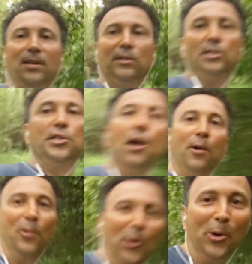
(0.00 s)
there's
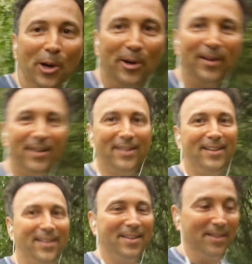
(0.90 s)
no rule
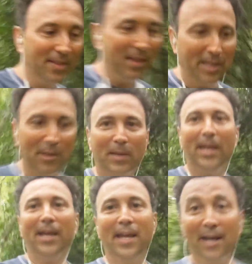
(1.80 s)
that you
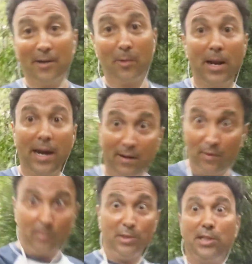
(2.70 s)
can't get creative.
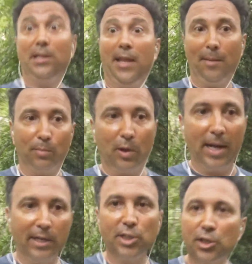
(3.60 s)
Almost hit that
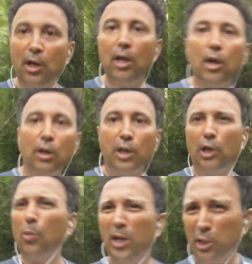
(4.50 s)
branch,
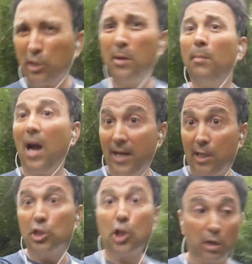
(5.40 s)
when you're
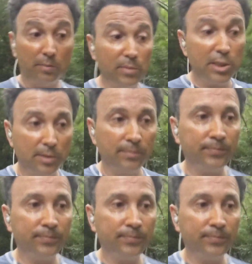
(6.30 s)
combining terms.